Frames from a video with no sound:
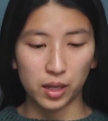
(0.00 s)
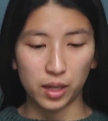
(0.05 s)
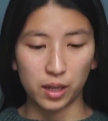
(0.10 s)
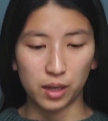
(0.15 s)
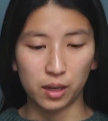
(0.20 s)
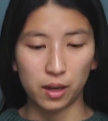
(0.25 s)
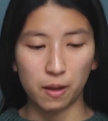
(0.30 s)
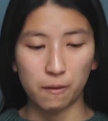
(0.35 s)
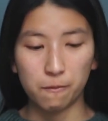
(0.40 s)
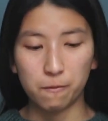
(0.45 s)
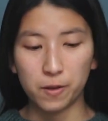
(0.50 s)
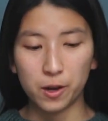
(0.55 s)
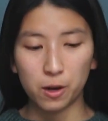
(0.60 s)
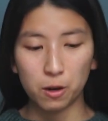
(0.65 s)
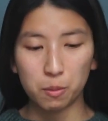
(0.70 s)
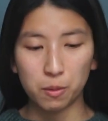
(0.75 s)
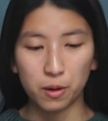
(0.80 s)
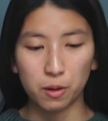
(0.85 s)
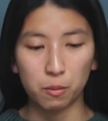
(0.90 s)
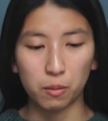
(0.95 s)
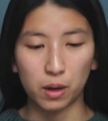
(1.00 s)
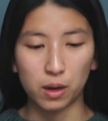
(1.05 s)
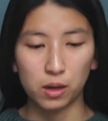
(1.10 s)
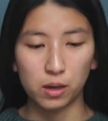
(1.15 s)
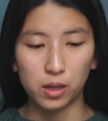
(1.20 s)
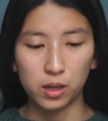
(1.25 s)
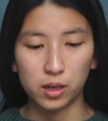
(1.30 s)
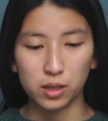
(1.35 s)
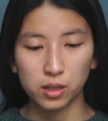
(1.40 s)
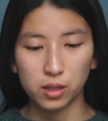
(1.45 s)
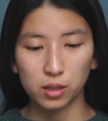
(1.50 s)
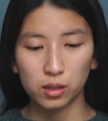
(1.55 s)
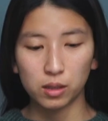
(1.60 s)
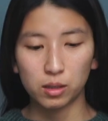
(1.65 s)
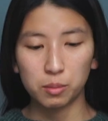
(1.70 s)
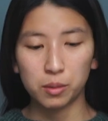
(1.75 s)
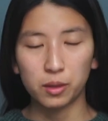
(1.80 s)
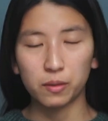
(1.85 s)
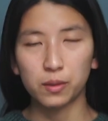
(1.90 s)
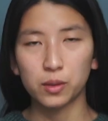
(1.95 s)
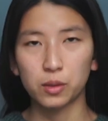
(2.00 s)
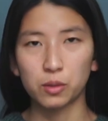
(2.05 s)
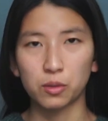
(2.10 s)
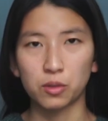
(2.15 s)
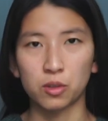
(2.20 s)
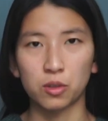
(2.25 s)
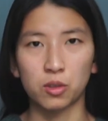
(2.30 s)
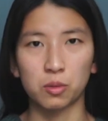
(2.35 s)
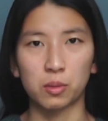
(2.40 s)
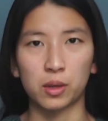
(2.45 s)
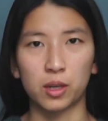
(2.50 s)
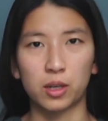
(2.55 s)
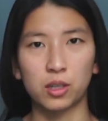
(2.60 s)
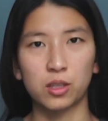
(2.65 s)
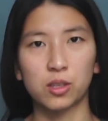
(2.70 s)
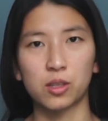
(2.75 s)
And it fit her pretty well. It is a little bit of a looser sweater,